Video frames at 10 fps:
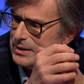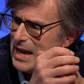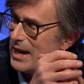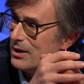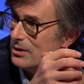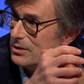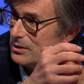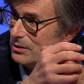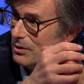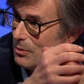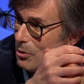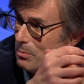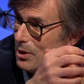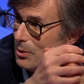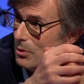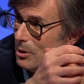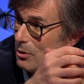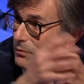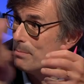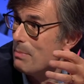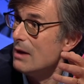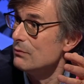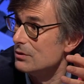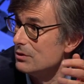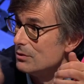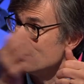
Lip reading: tankers are in the wrong part of the world, but obviously bouncers